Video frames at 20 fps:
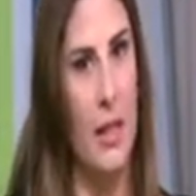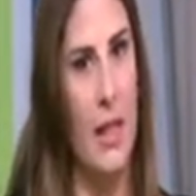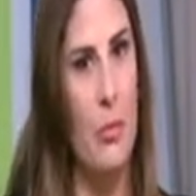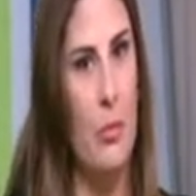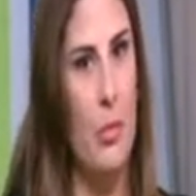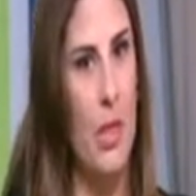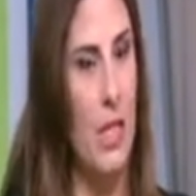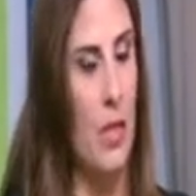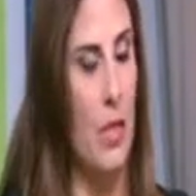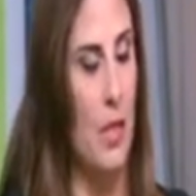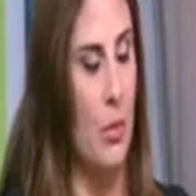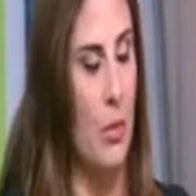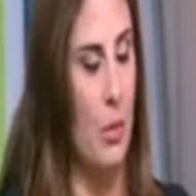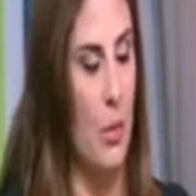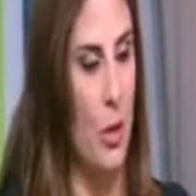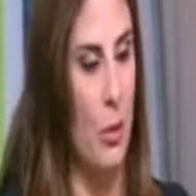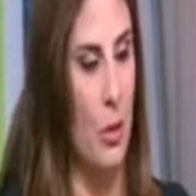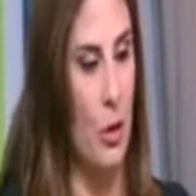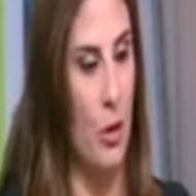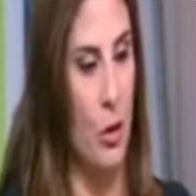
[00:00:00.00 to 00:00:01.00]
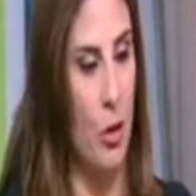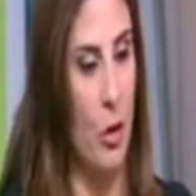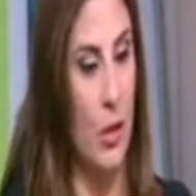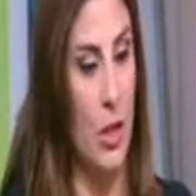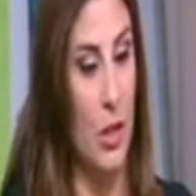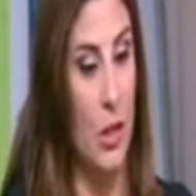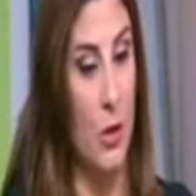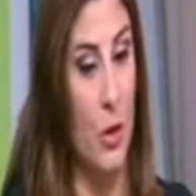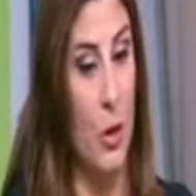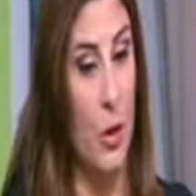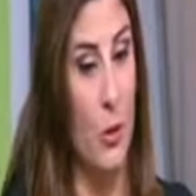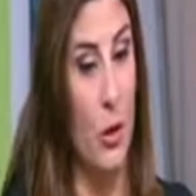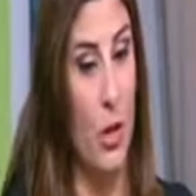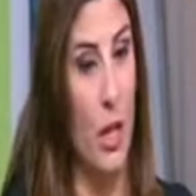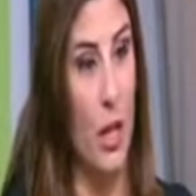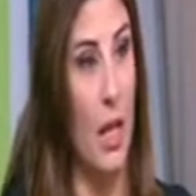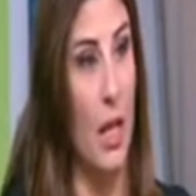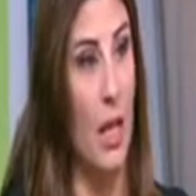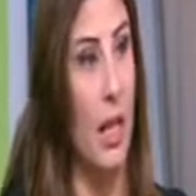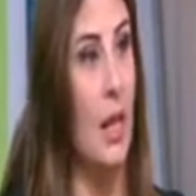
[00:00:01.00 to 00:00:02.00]
that means that people are going to be
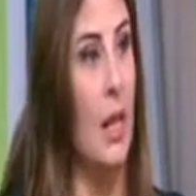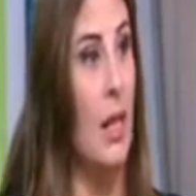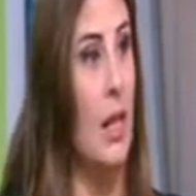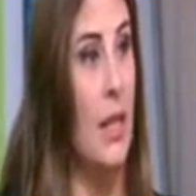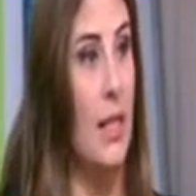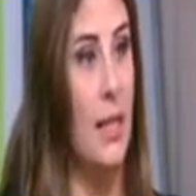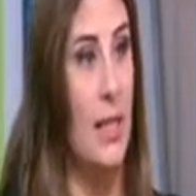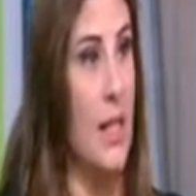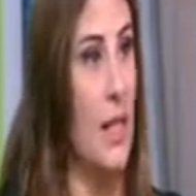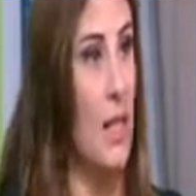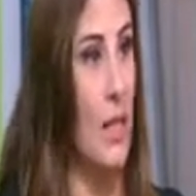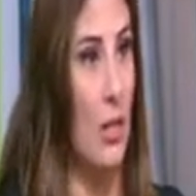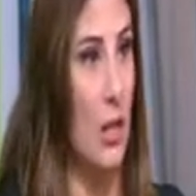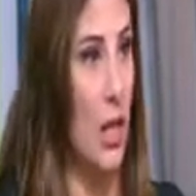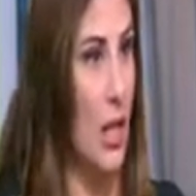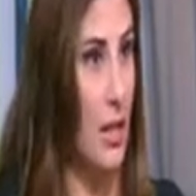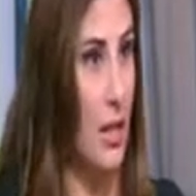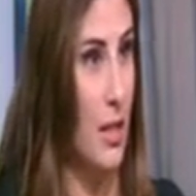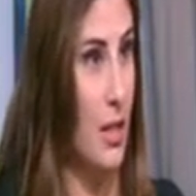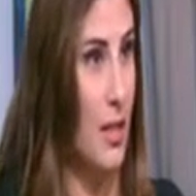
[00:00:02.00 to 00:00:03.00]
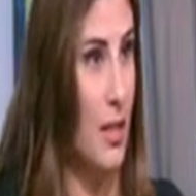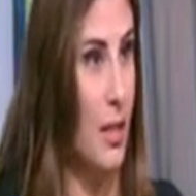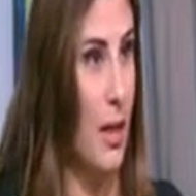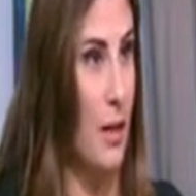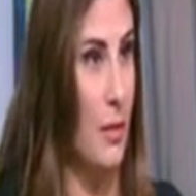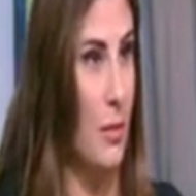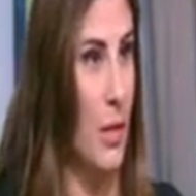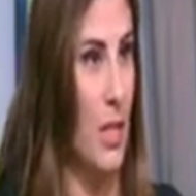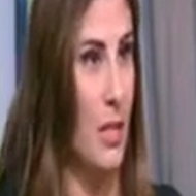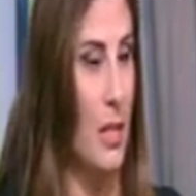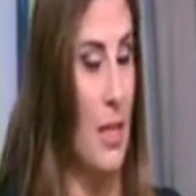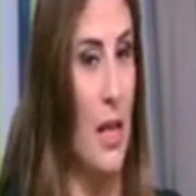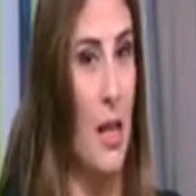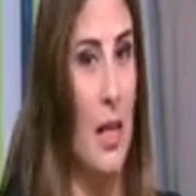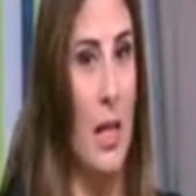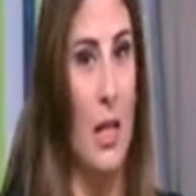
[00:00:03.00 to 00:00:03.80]
working day and night. I mean,